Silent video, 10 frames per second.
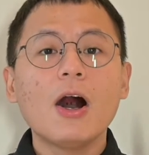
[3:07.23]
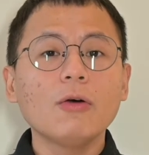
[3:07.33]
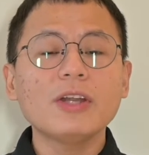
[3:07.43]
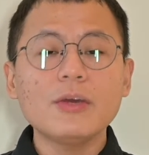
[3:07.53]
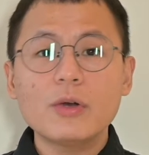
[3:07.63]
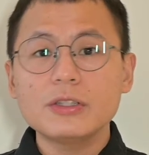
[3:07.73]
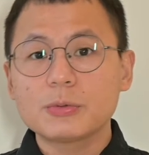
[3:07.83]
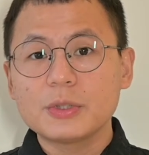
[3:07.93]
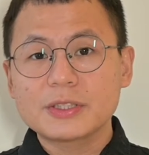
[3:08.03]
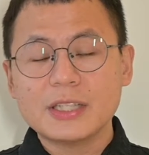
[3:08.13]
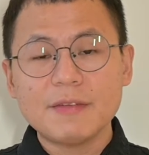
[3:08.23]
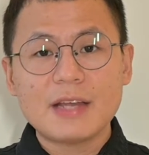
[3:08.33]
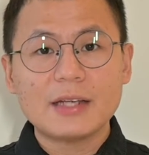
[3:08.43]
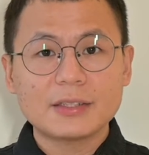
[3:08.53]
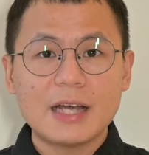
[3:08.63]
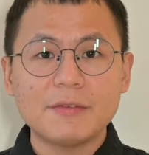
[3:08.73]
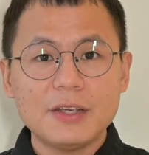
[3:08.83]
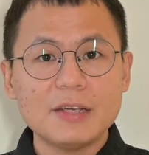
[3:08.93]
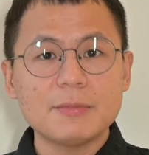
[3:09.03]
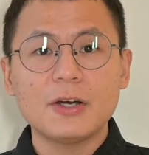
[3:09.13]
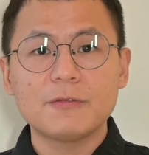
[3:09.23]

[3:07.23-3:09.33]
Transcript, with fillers: Only when you receive that kind of email